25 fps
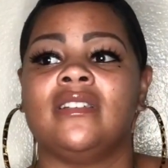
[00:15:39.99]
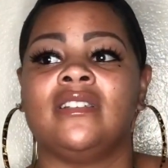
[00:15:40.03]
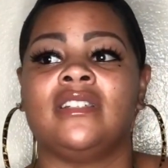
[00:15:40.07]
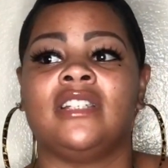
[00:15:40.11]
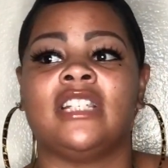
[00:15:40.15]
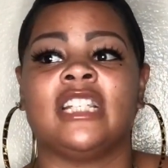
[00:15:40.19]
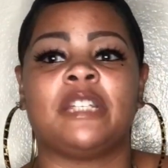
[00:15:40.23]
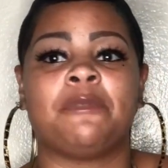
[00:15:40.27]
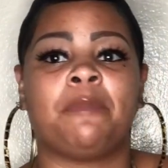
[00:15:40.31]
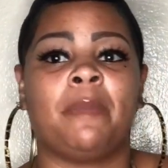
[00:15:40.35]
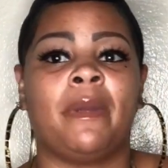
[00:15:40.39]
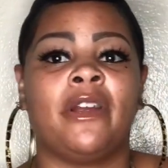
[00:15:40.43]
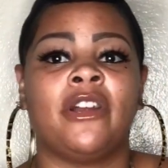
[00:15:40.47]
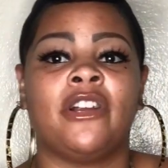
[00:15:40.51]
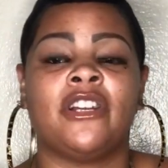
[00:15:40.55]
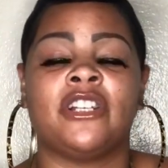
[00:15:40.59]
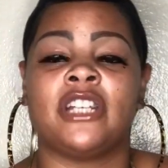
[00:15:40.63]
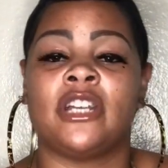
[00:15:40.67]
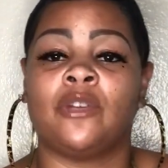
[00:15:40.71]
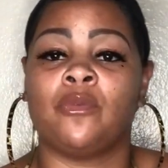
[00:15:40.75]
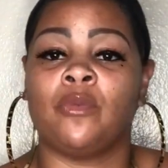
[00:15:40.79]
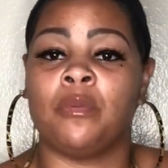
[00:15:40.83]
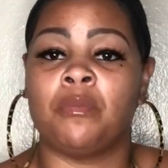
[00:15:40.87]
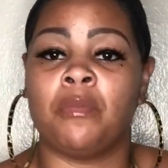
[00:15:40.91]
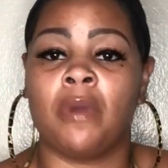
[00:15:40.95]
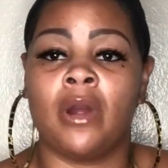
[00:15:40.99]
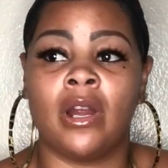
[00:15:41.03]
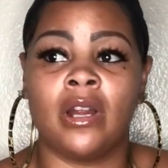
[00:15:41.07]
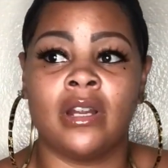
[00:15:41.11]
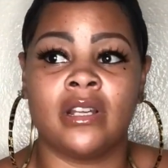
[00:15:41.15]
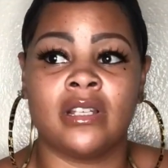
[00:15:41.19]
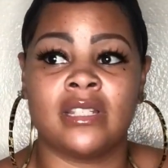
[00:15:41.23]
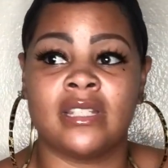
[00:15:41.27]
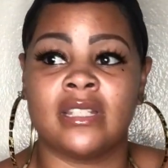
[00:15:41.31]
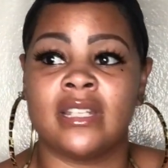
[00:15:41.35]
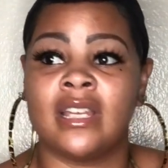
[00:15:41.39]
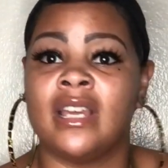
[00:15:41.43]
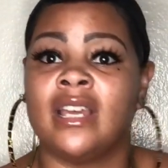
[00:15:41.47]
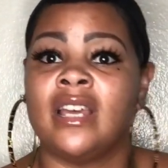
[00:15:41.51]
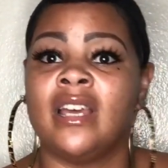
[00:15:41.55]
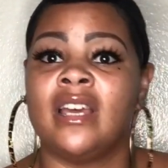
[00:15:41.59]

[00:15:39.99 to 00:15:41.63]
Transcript: disparaging remarks